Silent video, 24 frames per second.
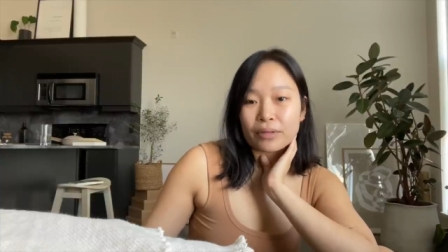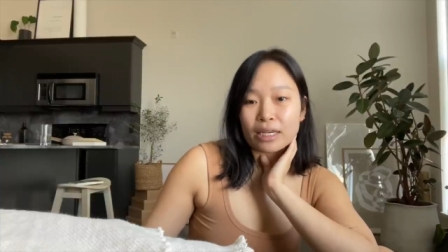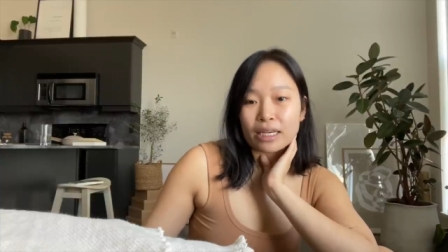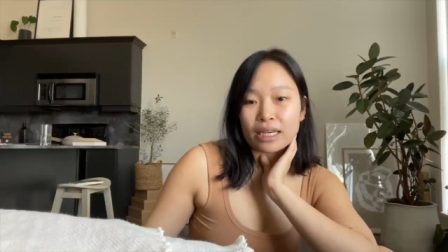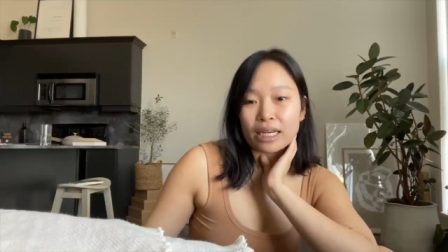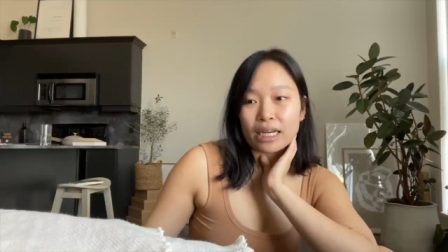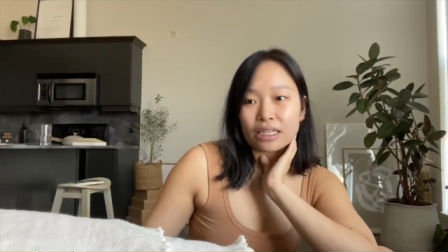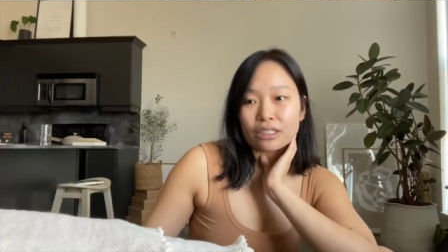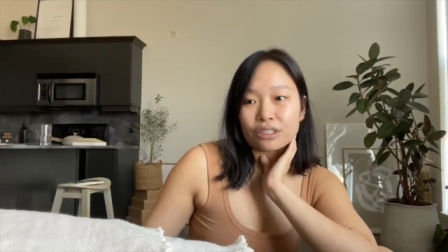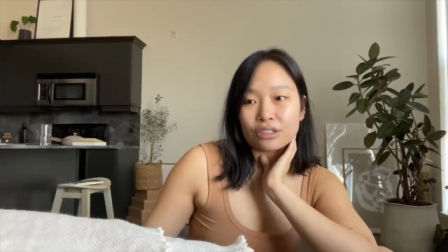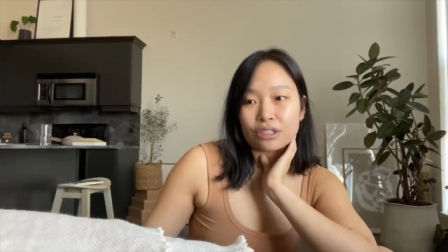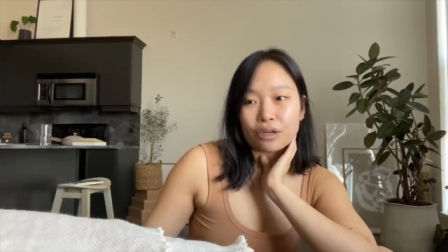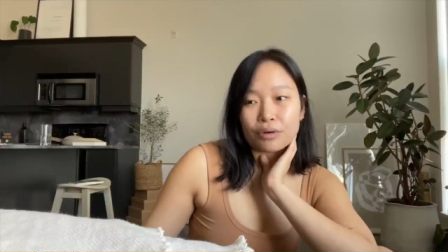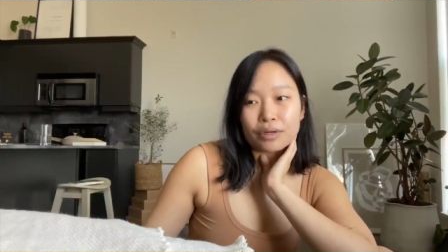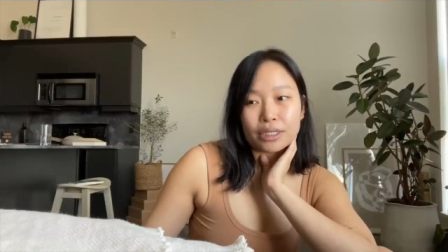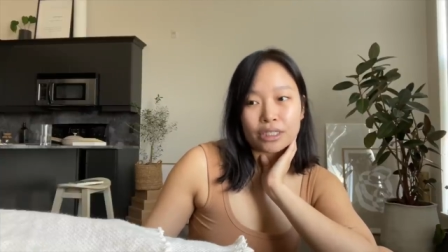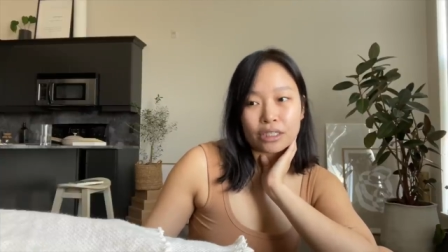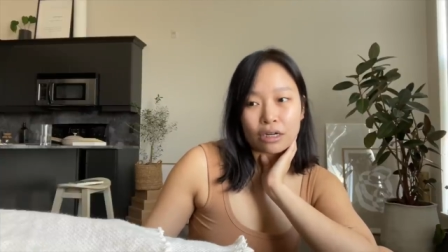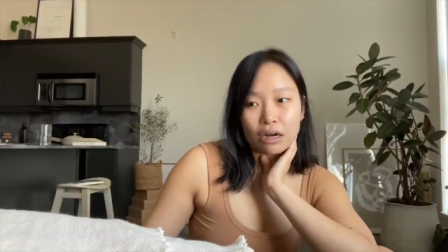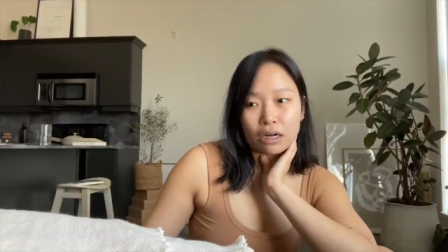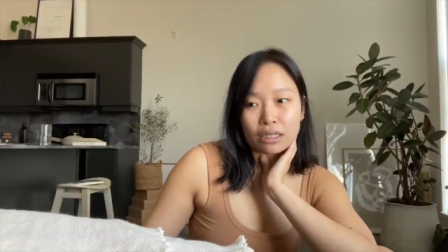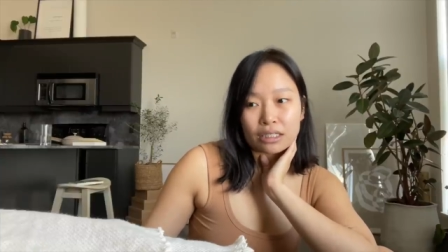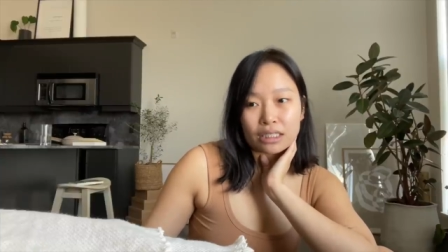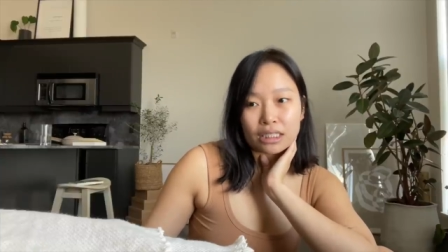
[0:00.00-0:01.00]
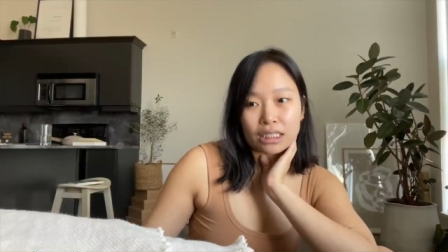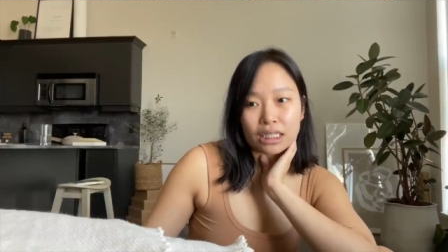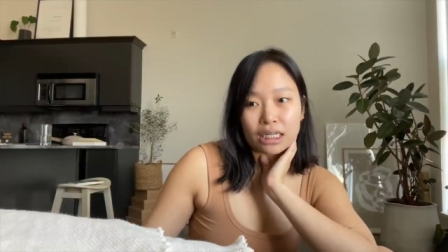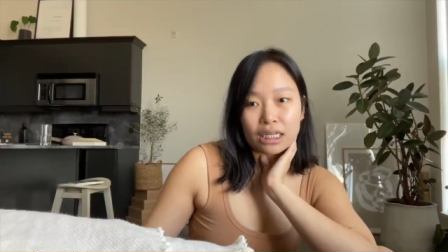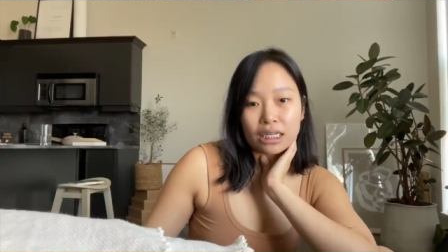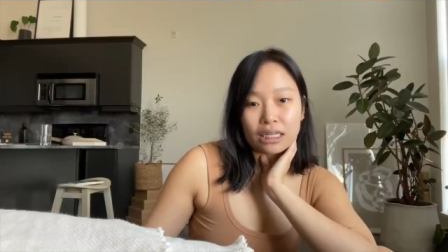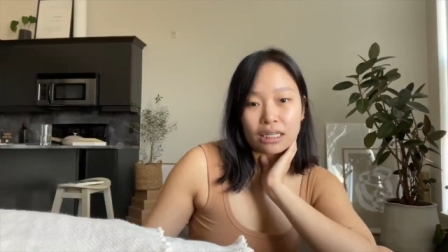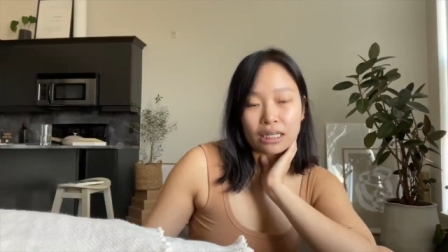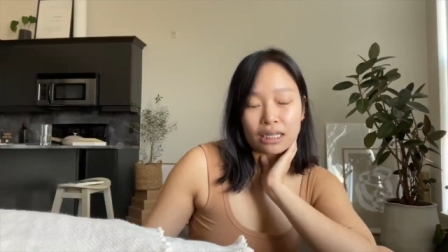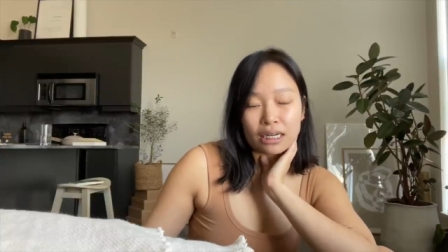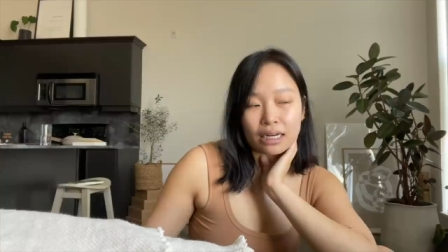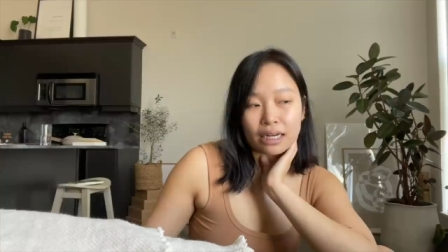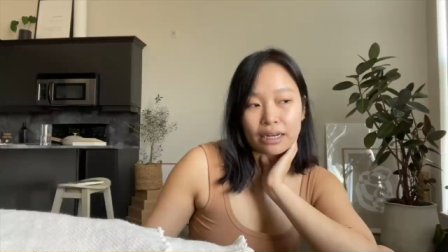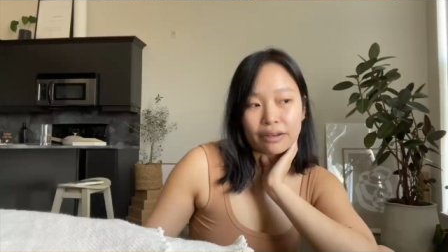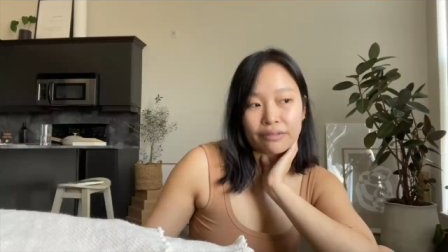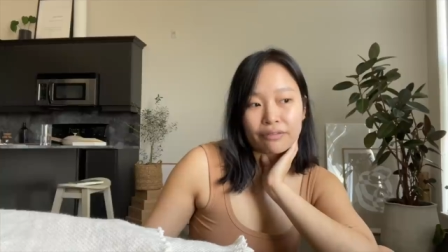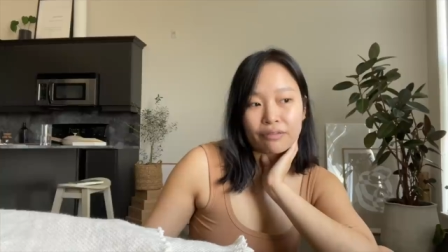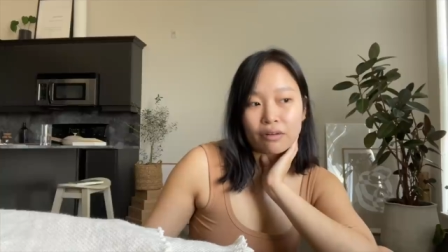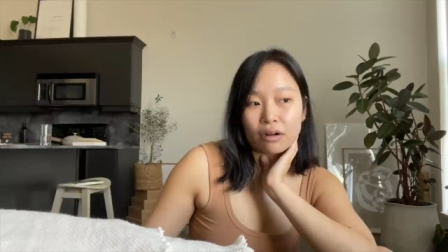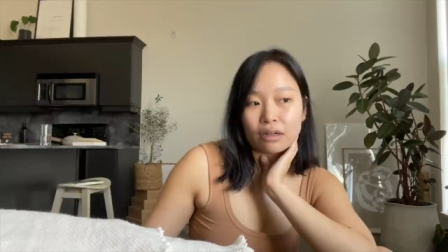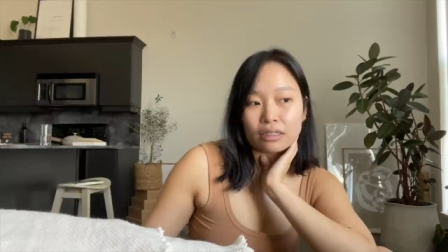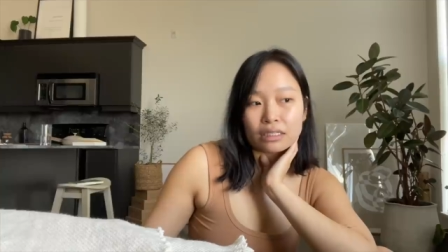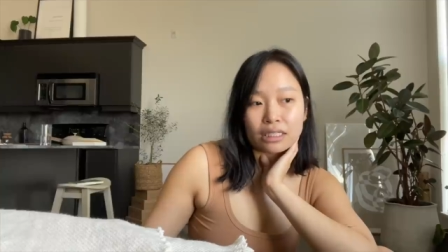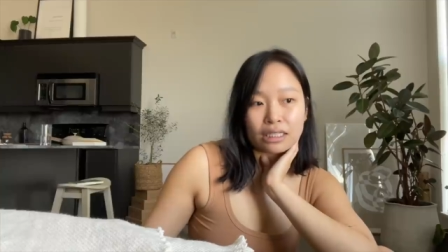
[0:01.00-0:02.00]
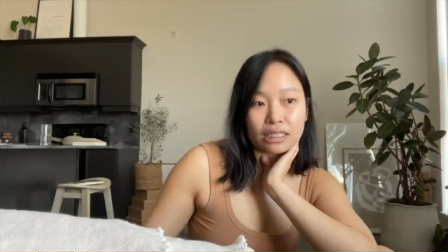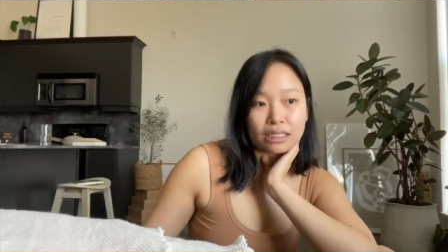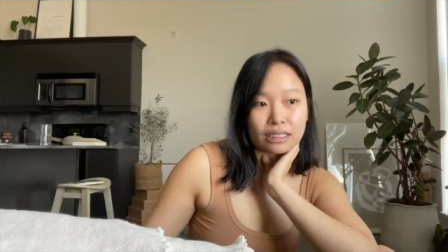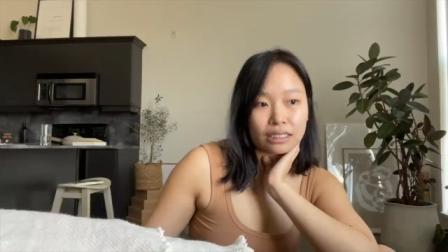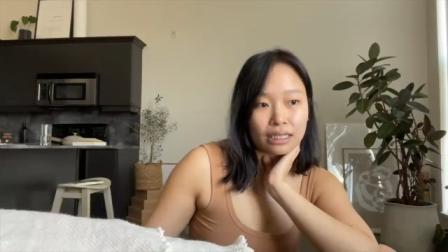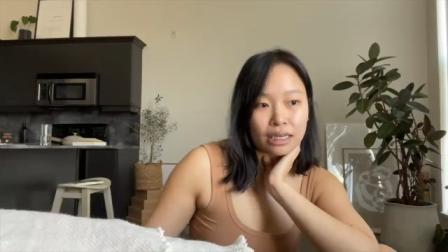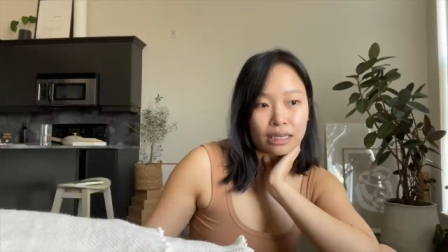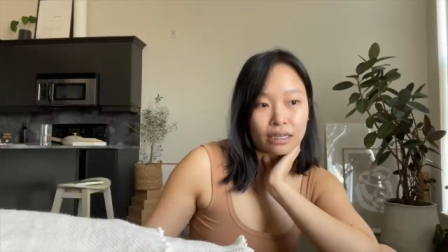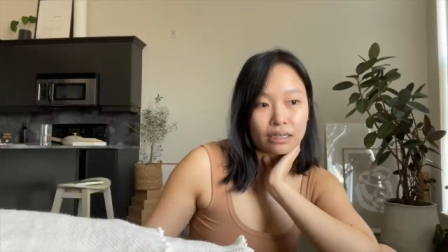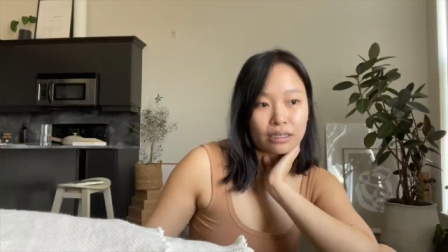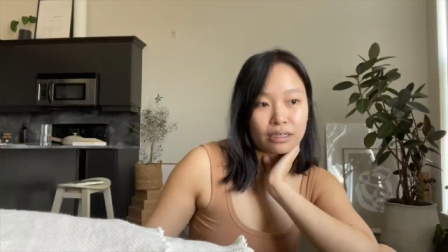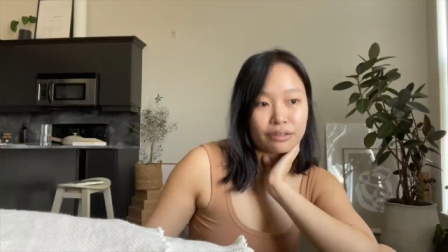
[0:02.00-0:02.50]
It gets so exhausting, and then I fall into the cycle